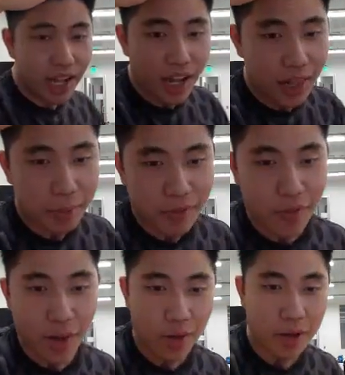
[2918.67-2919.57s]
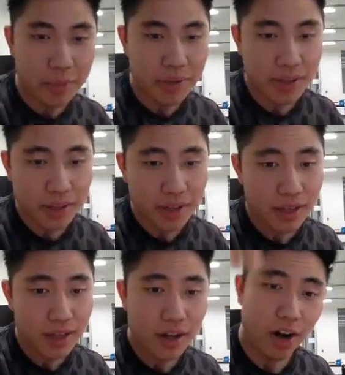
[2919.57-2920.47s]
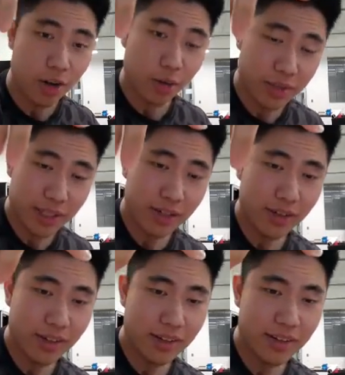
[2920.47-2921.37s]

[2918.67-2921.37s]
uh, let me follow up. Are you, single?